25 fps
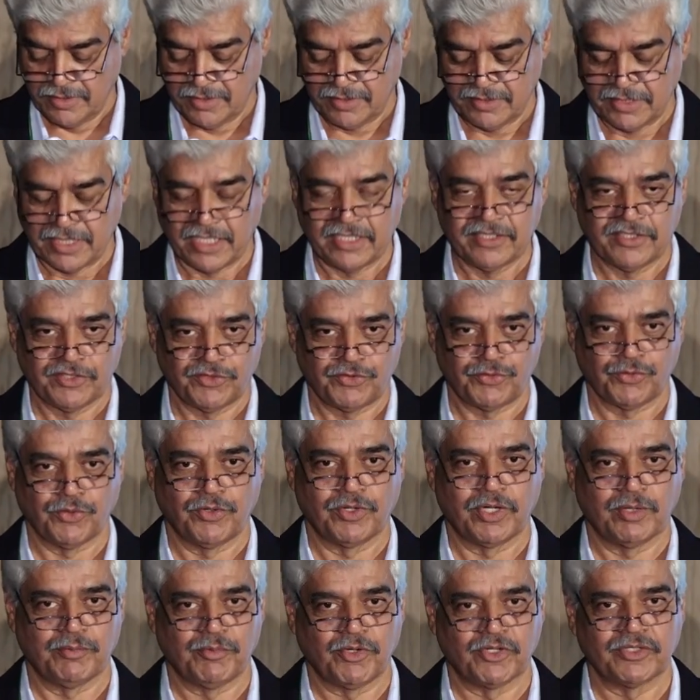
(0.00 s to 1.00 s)
Jayanta
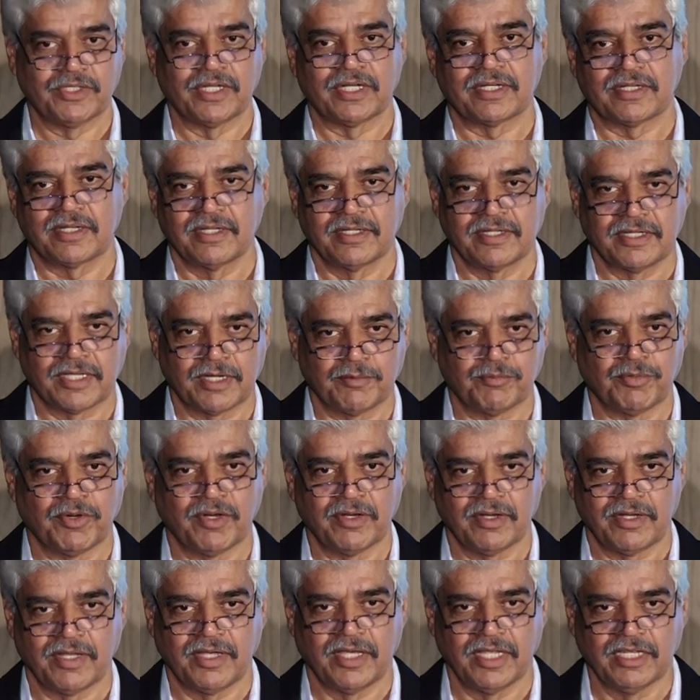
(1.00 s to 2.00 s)
showed about that
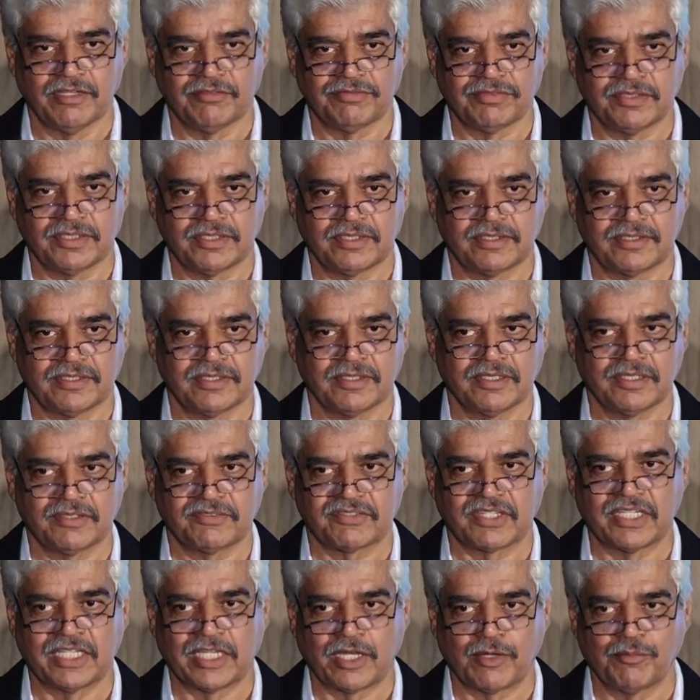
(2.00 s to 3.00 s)
crippled elephant
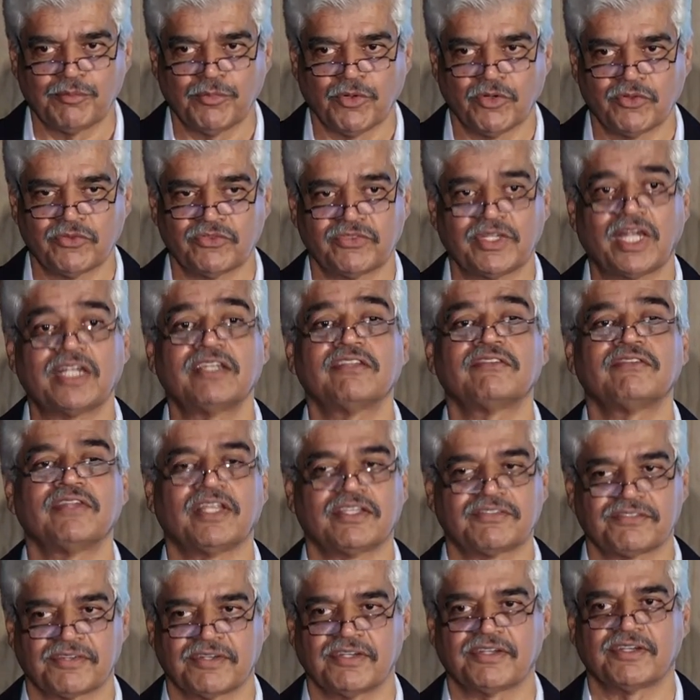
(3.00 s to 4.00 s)
skin and bones, that is
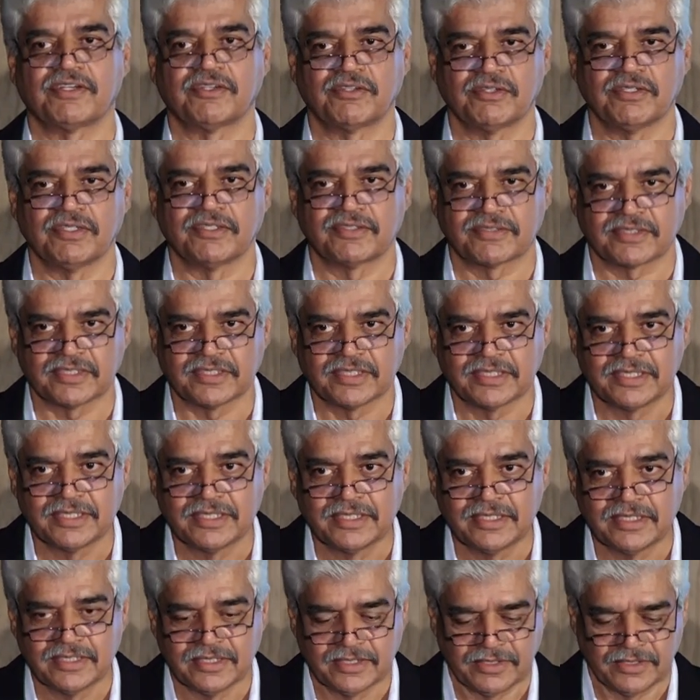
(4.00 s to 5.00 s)
natural regulation.
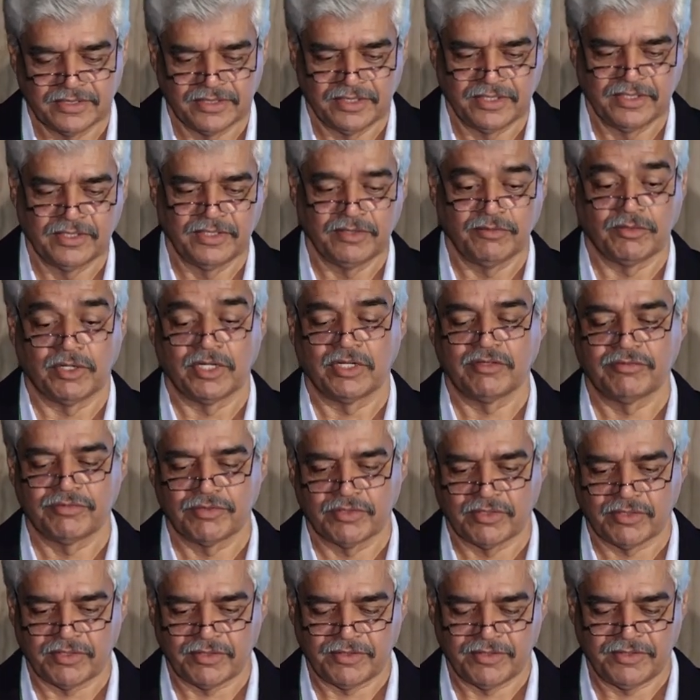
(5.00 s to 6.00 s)

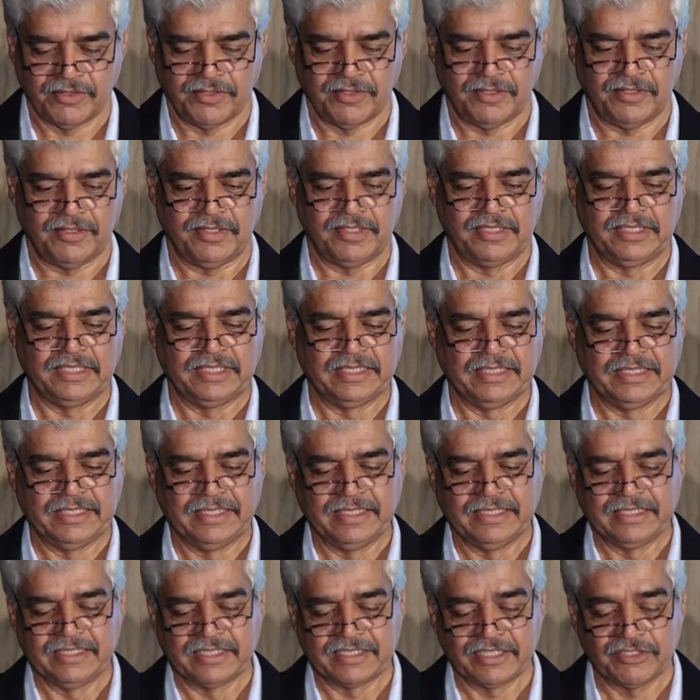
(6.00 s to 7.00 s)
Wonderful.
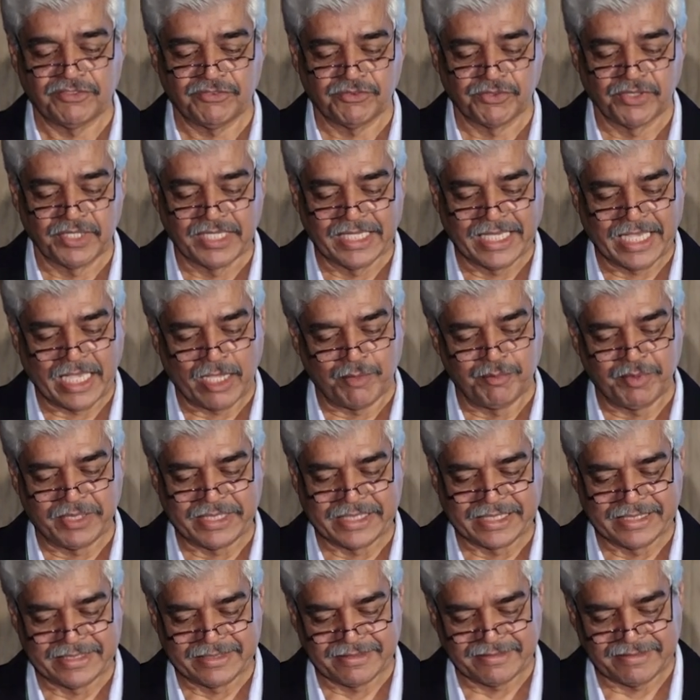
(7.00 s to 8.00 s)
Restoring
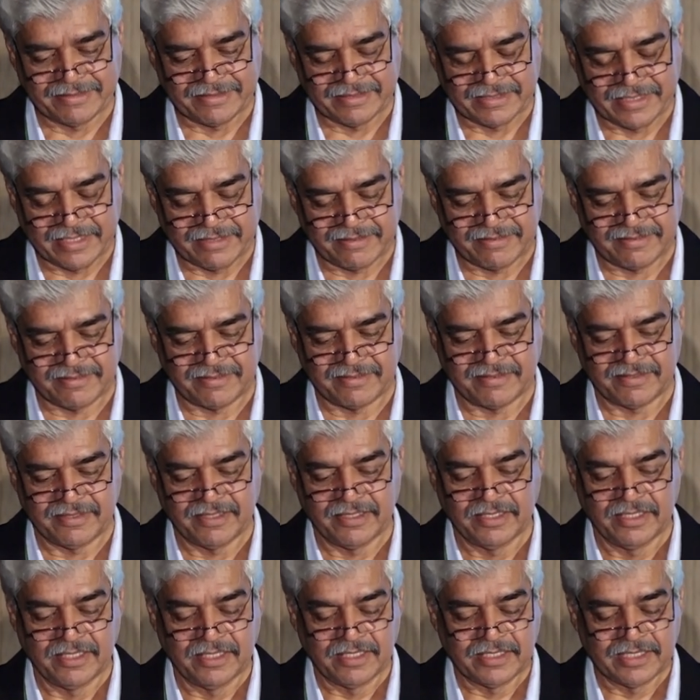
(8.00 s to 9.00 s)
habitats, yes.
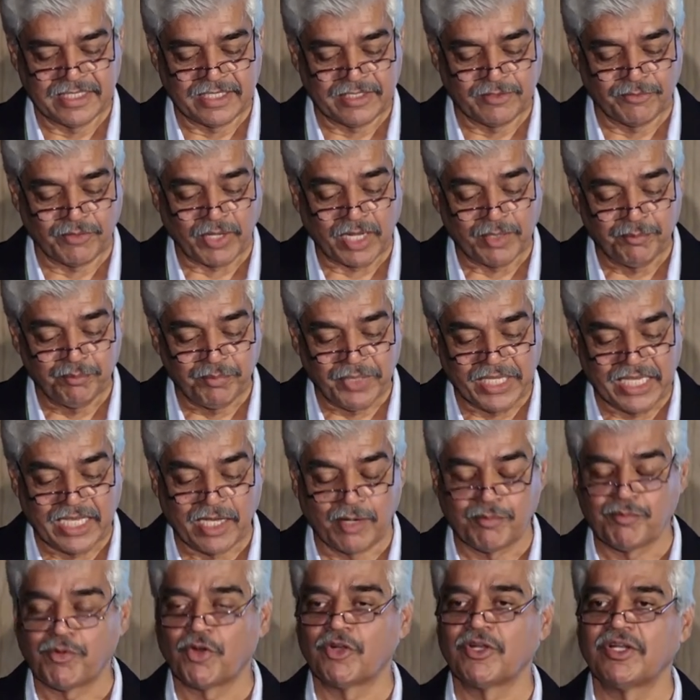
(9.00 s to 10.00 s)
There's a one big
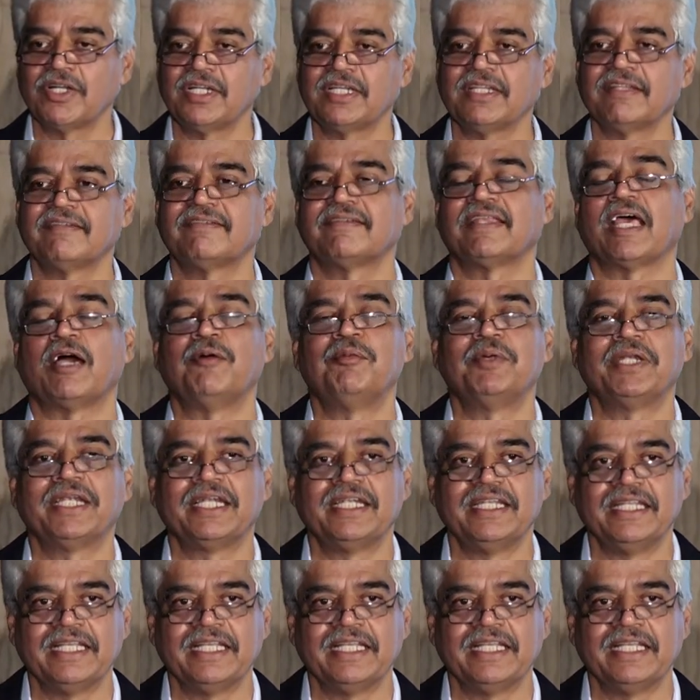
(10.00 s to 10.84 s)
component is habitat